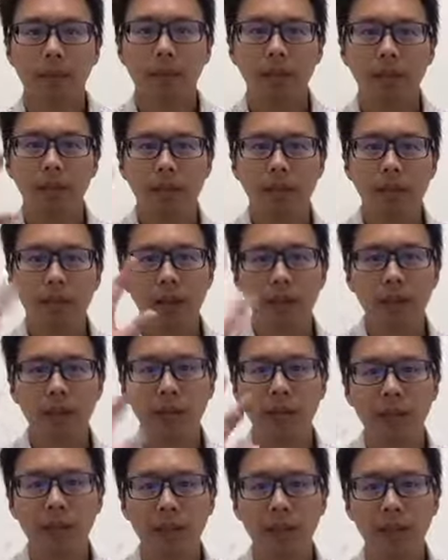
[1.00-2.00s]
Hi
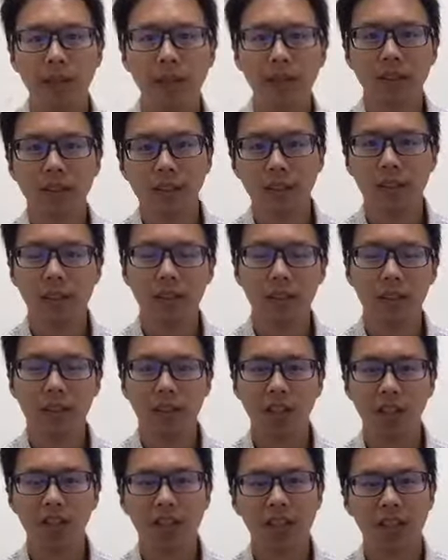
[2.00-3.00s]
everyone, it's
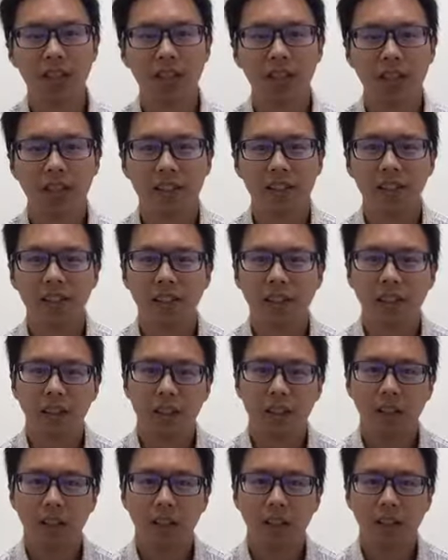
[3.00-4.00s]
Andre here.
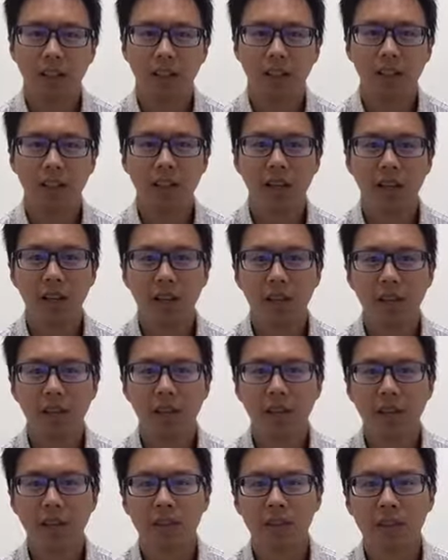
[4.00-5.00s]
Today
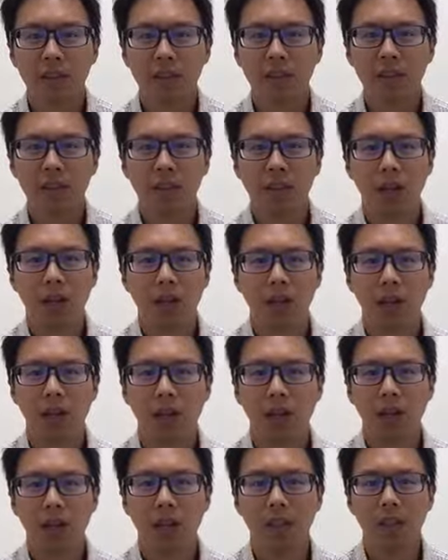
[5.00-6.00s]
we're going to talk
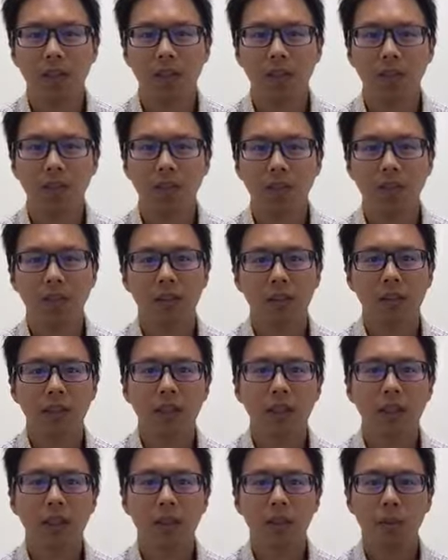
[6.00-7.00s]
about
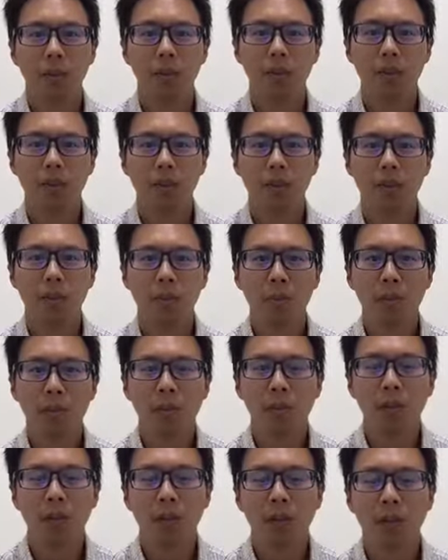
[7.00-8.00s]
3 simple
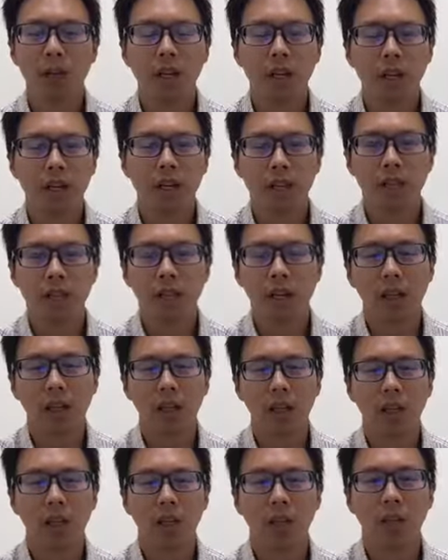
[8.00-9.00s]
ingredients that
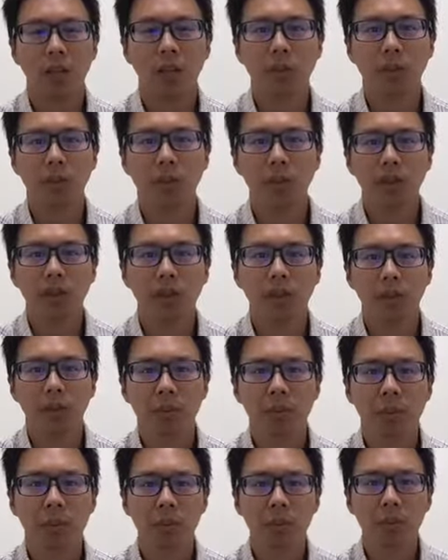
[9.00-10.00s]
can help with
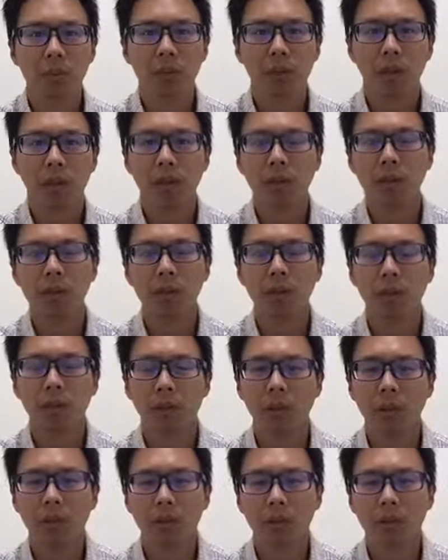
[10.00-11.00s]
postpartum
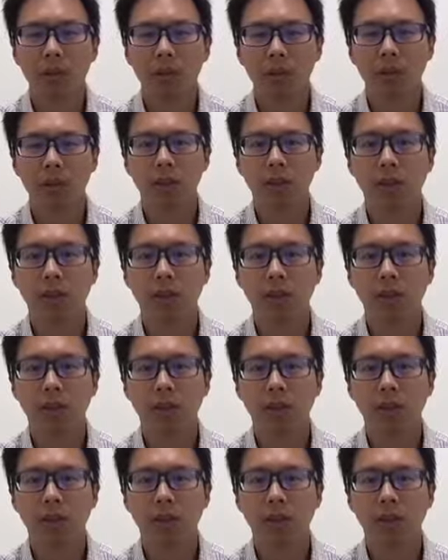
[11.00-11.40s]
depression.